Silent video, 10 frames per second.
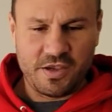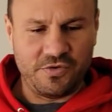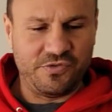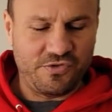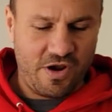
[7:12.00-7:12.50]

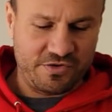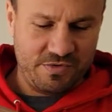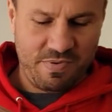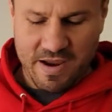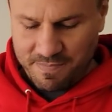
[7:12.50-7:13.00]

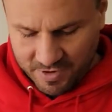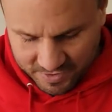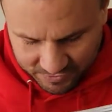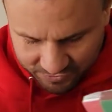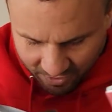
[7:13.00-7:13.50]
Construction more paper,
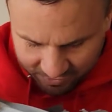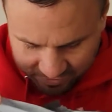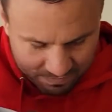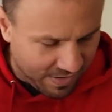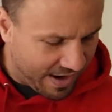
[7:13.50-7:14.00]
construction,
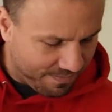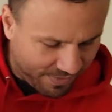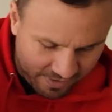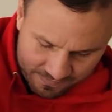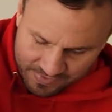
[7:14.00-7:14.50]
construction
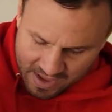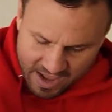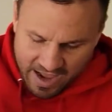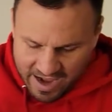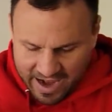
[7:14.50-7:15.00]
paper.
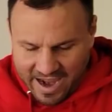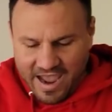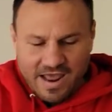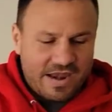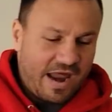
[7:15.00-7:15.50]
paper.
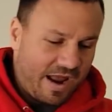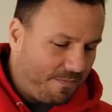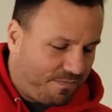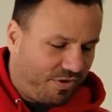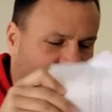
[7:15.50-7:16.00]
And I'm
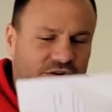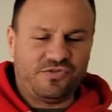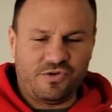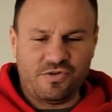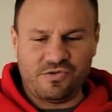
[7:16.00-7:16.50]
pretty
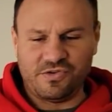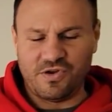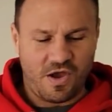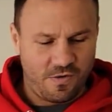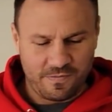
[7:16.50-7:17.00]
sure there's a
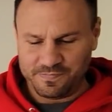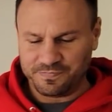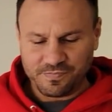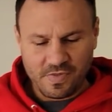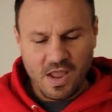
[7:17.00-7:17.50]
note.
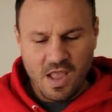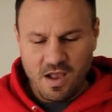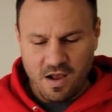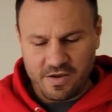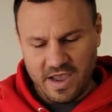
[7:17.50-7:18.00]

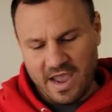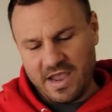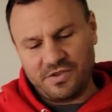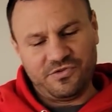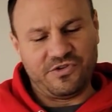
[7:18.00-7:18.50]

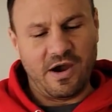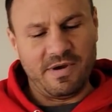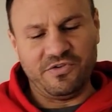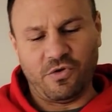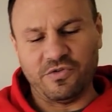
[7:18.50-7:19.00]
Okay,
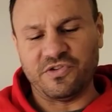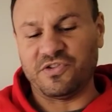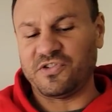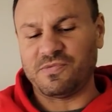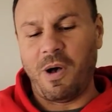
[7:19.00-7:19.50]
Jeremy and George, this
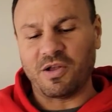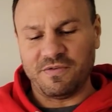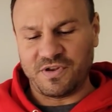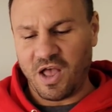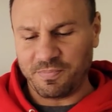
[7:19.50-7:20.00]
is a small
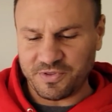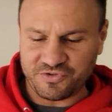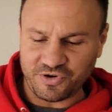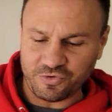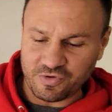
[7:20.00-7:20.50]
gift to help the
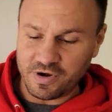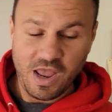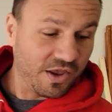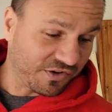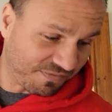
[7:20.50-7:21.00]
children.
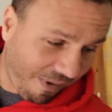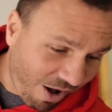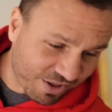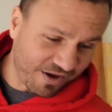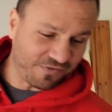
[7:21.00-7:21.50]

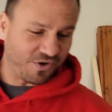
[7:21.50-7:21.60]
Small gift?